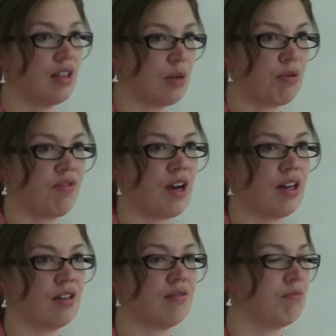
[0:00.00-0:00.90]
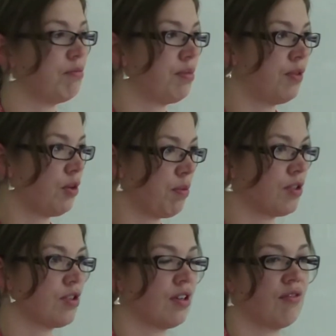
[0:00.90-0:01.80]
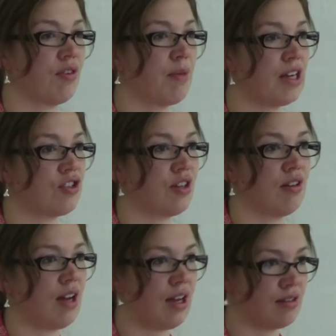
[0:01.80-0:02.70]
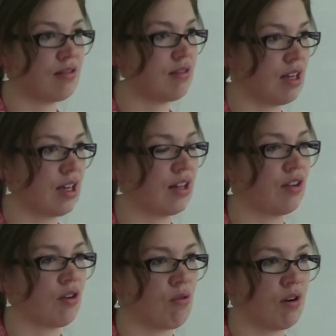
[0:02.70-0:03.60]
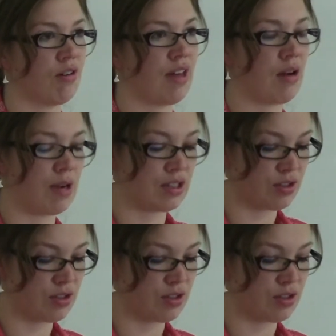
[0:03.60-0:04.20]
They provide their personal information and they get their order that way.